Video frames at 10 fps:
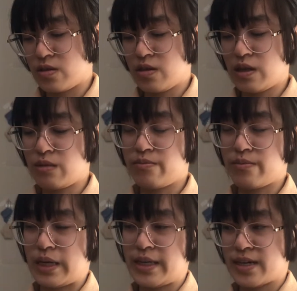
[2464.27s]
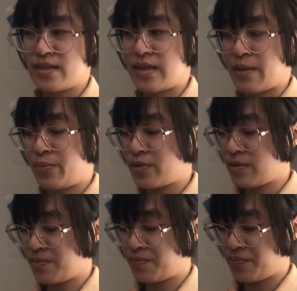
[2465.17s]
in my next sample.
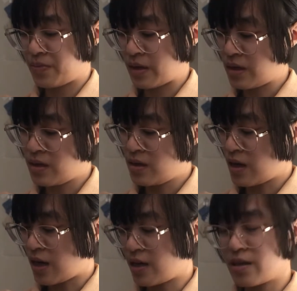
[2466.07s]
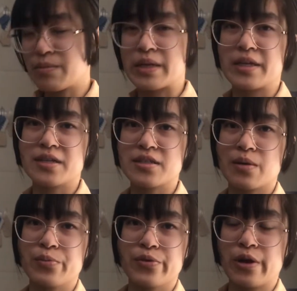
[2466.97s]
And in my next
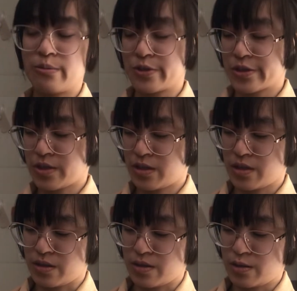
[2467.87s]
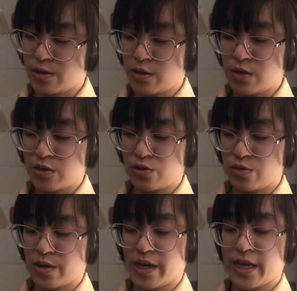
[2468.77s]
sample, I'm just gonna do
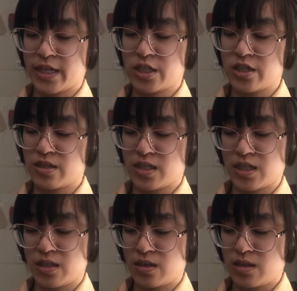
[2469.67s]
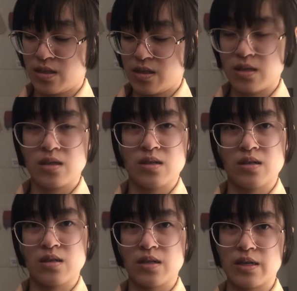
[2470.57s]
the edges,
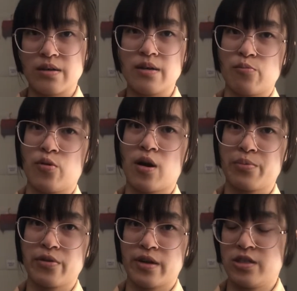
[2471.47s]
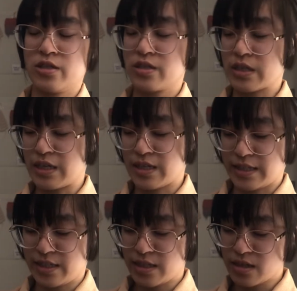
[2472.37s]
like proper edges, because I
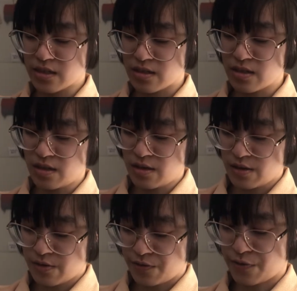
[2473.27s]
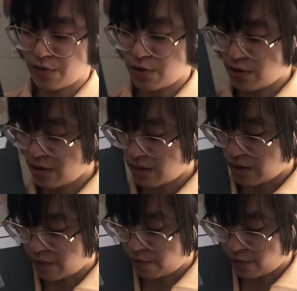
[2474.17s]
didn't for the
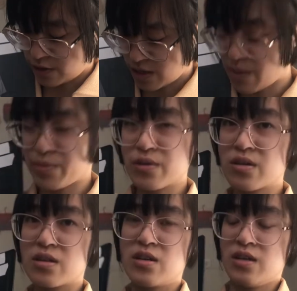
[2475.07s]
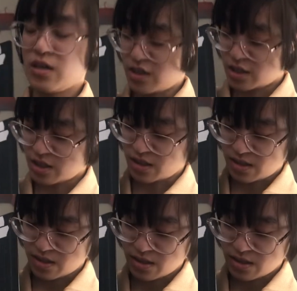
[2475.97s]
first sample. It's just